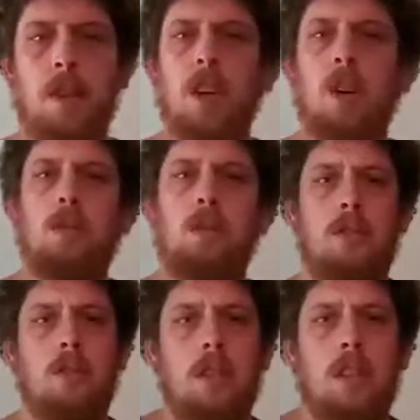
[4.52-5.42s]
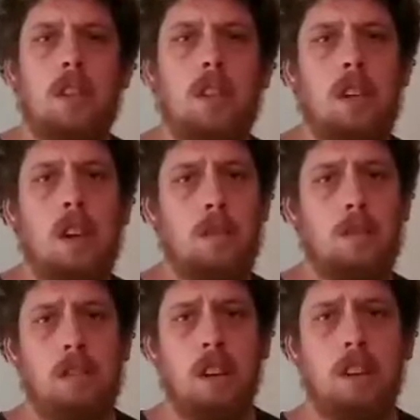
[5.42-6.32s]
the ghosts, a
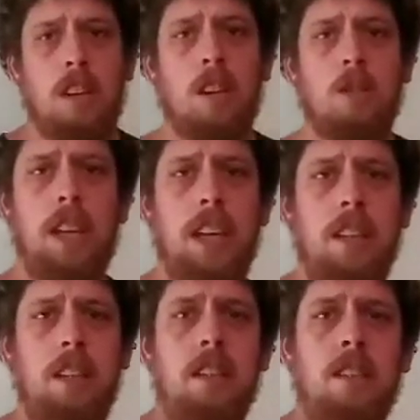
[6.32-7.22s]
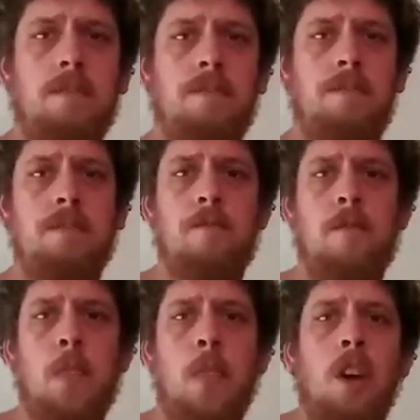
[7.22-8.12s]
slaughterhouse canyon.
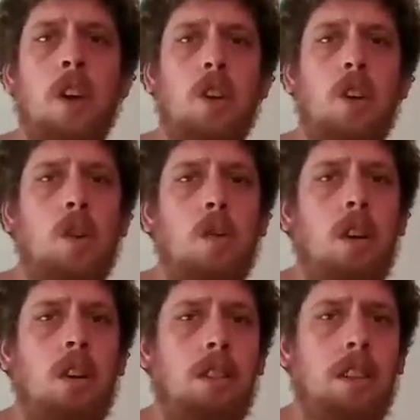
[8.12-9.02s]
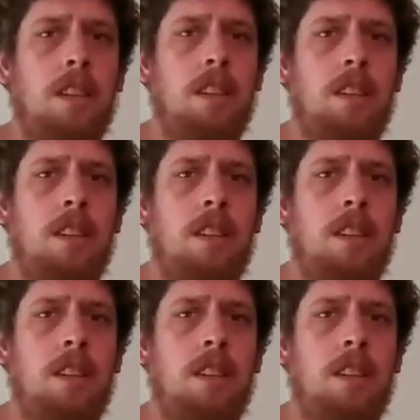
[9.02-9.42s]
Who are they?